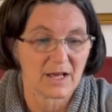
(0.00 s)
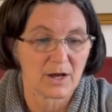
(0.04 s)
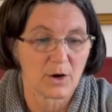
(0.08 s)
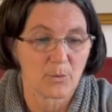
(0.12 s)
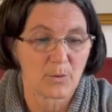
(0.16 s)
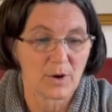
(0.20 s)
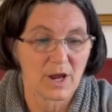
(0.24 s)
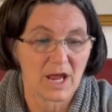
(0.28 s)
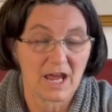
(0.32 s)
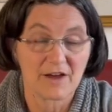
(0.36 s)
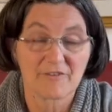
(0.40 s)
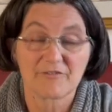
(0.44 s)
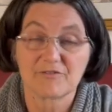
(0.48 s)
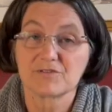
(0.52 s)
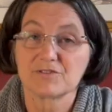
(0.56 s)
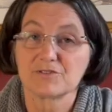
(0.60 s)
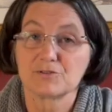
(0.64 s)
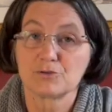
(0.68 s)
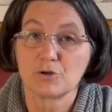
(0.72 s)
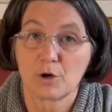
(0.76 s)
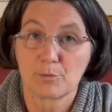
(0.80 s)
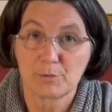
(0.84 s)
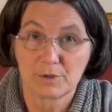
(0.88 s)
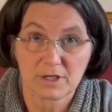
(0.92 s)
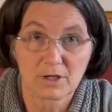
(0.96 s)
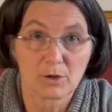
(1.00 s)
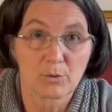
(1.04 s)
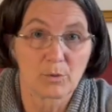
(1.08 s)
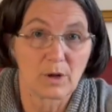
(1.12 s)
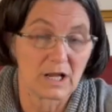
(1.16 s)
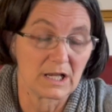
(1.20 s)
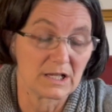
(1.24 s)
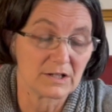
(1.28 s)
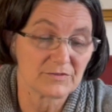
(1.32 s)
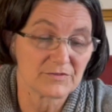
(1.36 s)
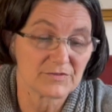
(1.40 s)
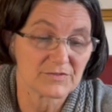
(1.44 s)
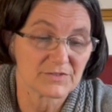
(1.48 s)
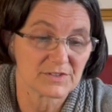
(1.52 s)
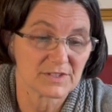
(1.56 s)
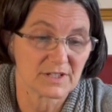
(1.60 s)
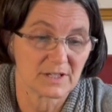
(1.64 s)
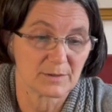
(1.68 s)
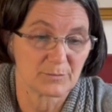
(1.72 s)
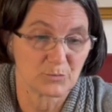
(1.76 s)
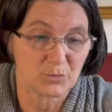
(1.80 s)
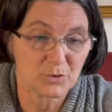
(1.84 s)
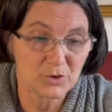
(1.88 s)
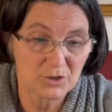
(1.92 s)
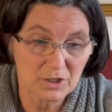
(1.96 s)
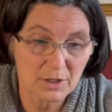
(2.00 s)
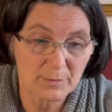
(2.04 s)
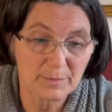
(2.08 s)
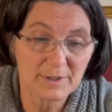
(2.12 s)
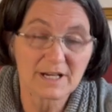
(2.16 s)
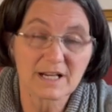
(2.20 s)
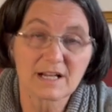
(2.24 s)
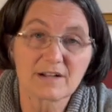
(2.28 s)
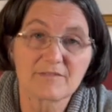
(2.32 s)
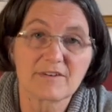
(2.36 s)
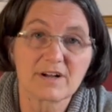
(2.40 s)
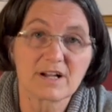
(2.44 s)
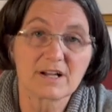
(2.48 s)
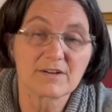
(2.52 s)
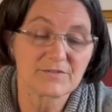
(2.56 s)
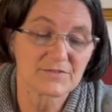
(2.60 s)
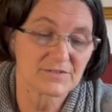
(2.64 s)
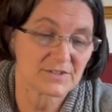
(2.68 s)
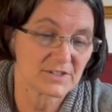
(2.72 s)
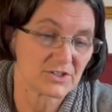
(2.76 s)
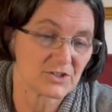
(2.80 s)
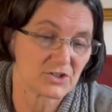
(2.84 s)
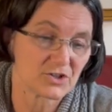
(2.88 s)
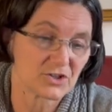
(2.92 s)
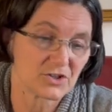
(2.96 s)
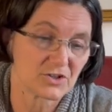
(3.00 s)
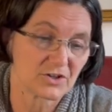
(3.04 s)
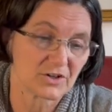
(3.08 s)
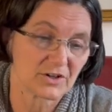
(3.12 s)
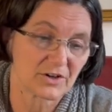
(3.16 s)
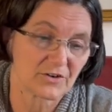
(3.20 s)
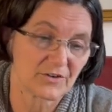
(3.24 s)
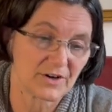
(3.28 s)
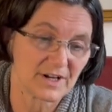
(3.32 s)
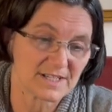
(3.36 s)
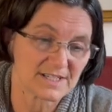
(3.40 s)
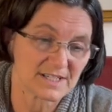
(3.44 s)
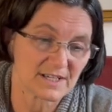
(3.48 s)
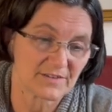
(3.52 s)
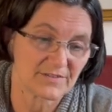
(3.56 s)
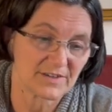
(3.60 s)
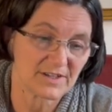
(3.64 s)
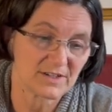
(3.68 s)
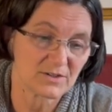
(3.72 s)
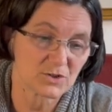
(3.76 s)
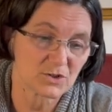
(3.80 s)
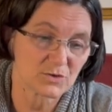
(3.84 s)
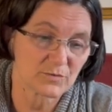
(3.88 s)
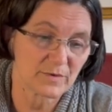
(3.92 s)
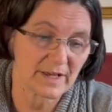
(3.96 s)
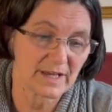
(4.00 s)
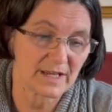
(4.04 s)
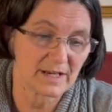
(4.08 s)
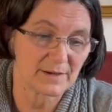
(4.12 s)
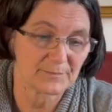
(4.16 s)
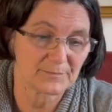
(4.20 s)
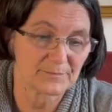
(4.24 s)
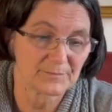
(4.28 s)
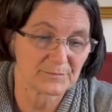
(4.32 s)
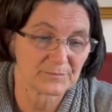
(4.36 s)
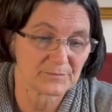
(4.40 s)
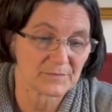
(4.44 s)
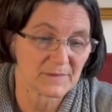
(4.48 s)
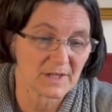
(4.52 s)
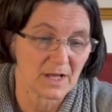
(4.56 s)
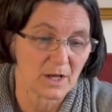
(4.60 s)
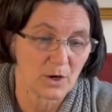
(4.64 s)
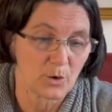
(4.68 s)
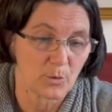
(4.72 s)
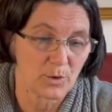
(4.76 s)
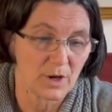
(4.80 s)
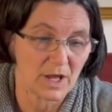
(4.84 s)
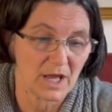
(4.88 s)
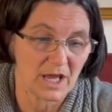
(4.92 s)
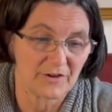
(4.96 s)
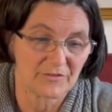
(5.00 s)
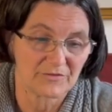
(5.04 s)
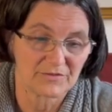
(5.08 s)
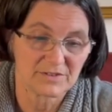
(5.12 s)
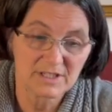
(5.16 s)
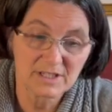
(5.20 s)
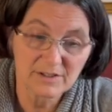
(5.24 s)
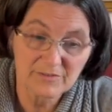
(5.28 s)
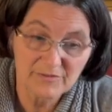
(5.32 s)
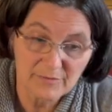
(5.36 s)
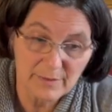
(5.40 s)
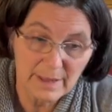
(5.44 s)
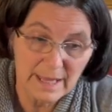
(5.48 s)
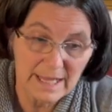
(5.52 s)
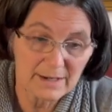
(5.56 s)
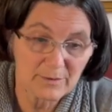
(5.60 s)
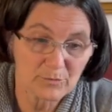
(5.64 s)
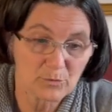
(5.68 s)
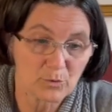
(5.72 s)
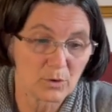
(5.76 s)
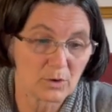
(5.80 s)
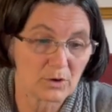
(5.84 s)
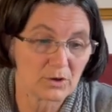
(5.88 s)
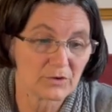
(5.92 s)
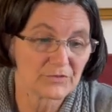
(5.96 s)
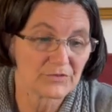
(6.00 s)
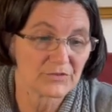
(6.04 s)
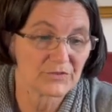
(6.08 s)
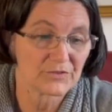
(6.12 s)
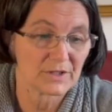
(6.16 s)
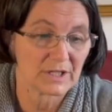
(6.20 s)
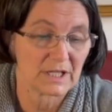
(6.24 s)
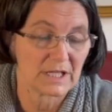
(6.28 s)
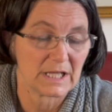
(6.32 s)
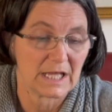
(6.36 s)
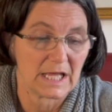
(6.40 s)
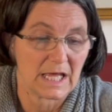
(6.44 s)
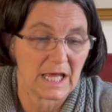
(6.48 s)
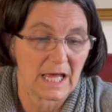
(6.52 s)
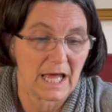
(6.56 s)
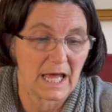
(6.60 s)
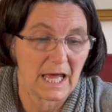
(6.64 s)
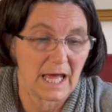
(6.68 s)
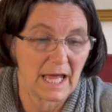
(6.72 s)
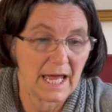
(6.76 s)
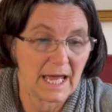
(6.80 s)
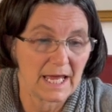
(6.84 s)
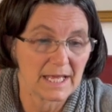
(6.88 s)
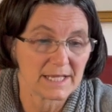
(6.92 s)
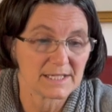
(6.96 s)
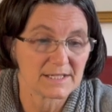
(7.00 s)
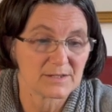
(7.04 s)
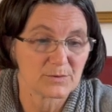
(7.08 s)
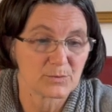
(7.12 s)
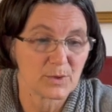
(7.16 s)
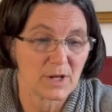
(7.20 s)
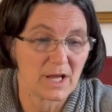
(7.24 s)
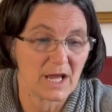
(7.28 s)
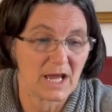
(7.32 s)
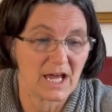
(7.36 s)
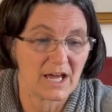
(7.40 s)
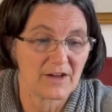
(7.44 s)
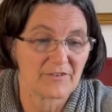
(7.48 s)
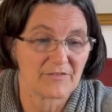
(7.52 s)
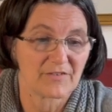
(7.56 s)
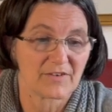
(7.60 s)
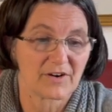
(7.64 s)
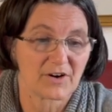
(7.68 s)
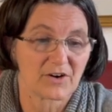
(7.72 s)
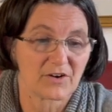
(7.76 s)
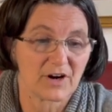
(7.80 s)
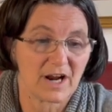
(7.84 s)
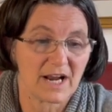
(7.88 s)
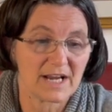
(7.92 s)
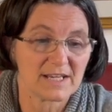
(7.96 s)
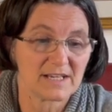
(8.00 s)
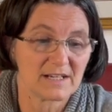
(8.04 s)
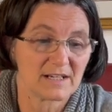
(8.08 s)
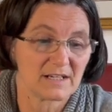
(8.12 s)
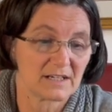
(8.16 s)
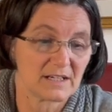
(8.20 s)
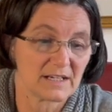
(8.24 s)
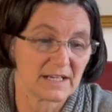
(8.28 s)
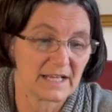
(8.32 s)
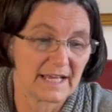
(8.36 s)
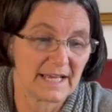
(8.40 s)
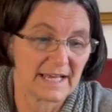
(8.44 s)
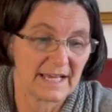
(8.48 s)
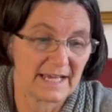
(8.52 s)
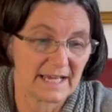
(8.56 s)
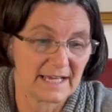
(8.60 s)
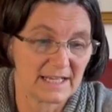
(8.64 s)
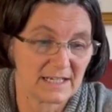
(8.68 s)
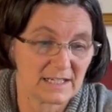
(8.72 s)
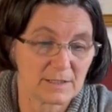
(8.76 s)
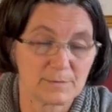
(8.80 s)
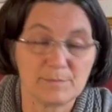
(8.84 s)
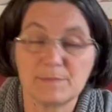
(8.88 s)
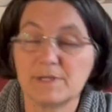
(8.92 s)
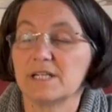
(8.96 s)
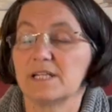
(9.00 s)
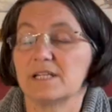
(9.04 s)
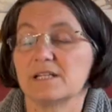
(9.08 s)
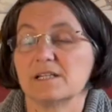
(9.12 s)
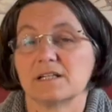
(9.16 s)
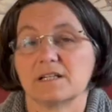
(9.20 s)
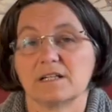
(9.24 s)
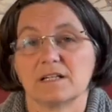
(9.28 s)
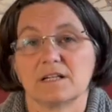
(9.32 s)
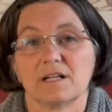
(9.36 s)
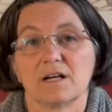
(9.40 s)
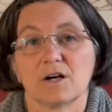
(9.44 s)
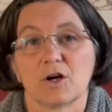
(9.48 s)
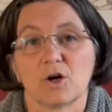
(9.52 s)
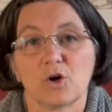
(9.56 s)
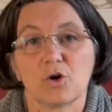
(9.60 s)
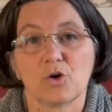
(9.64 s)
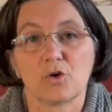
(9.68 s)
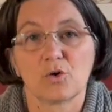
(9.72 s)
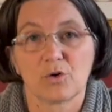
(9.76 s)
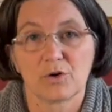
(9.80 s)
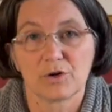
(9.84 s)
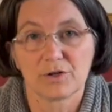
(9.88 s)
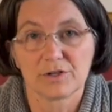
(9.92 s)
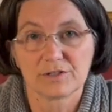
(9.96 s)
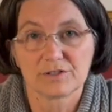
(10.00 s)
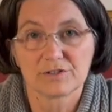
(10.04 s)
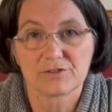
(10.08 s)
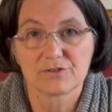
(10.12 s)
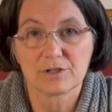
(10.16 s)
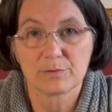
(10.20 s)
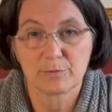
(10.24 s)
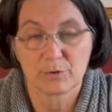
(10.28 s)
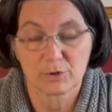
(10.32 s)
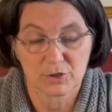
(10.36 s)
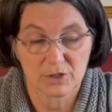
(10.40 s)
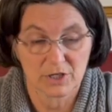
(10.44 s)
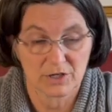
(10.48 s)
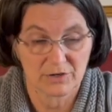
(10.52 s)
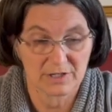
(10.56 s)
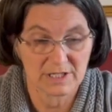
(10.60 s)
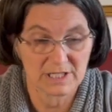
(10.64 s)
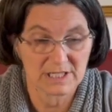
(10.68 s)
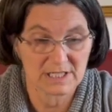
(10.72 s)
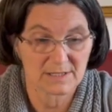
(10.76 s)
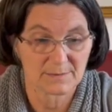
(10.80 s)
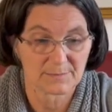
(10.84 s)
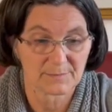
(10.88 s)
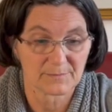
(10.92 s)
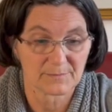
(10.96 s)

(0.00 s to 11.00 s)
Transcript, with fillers: We have terminal valves and preterminal valves in the great saphenous vein. We have deep vein valves, and we have cranial and medial groin tributaries.